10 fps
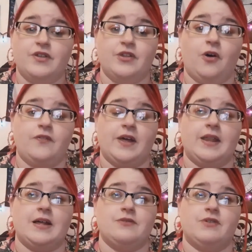The only thing
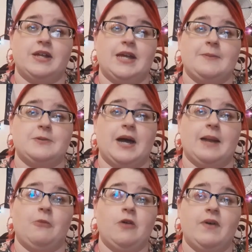that really keeps me kind
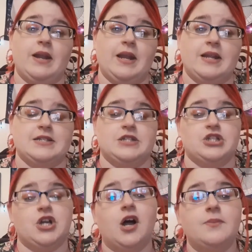of motivated is the
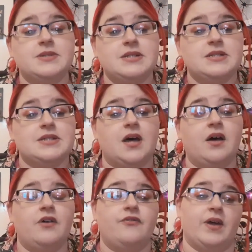charms and
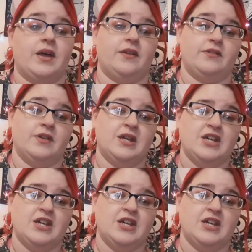stuff and